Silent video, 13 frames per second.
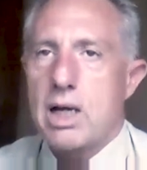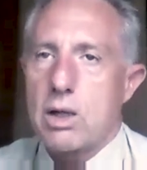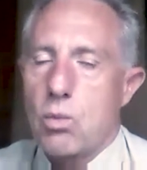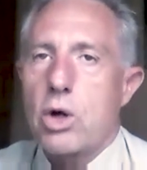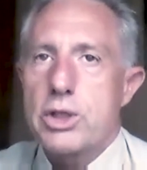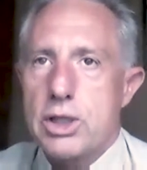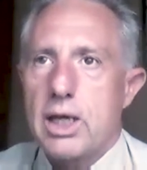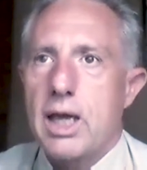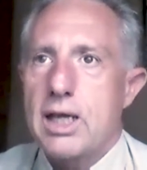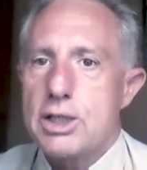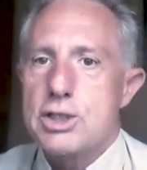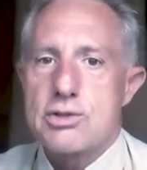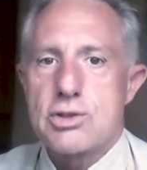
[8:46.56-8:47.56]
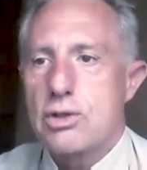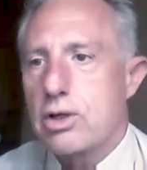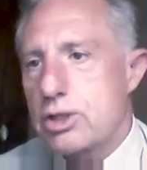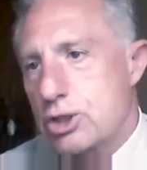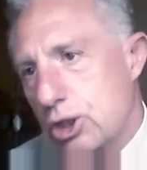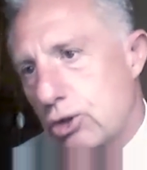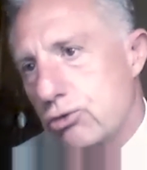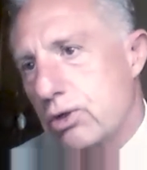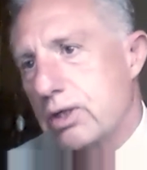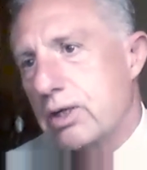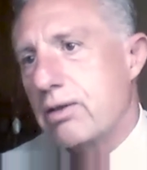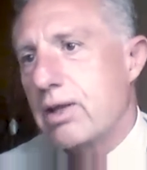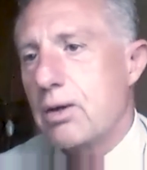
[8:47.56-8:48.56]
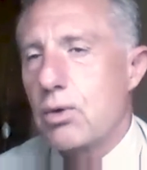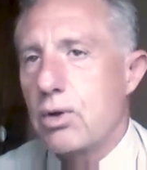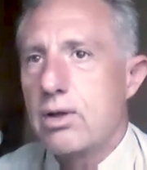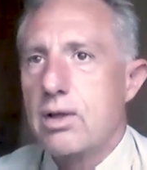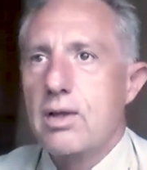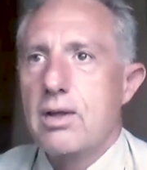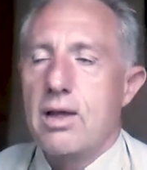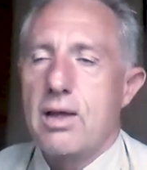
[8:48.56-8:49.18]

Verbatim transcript: matter yeah. what your age, you still got children, and they will